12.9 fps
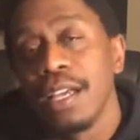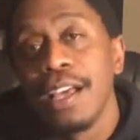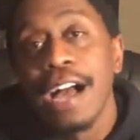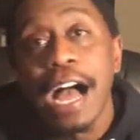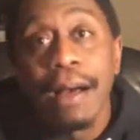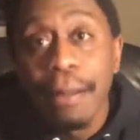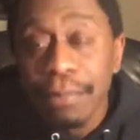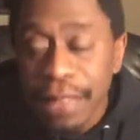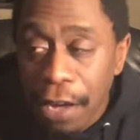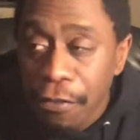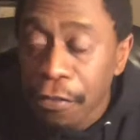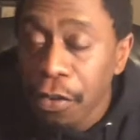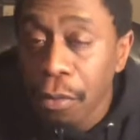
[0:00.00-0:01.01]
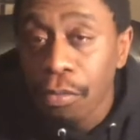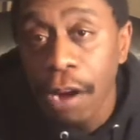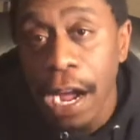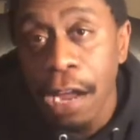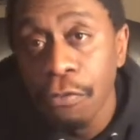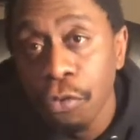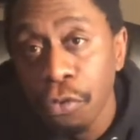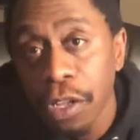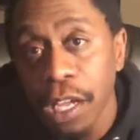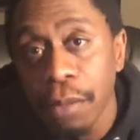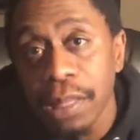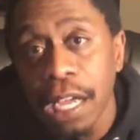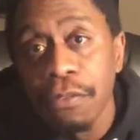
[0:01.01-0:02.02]
I'm thankful for Brian Rooney.
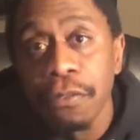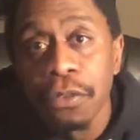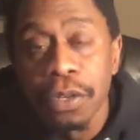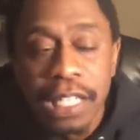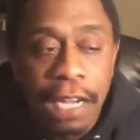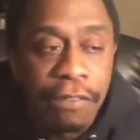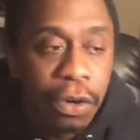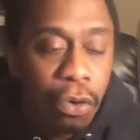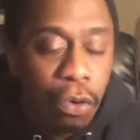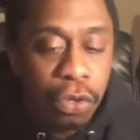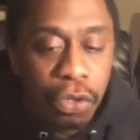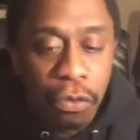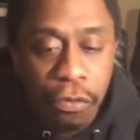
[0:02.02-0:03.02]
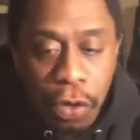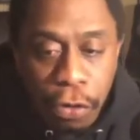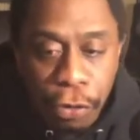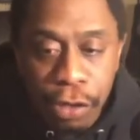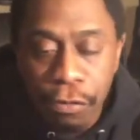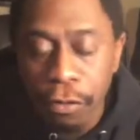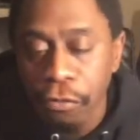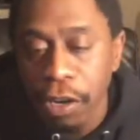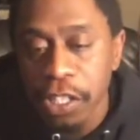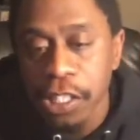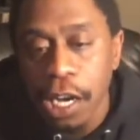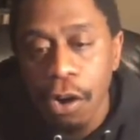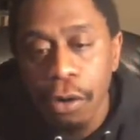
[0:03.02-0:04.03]
I'm thankful for David Corzo, for Christopher
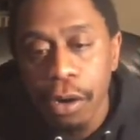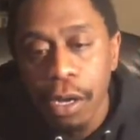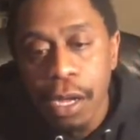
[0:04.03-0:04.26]
Freshour.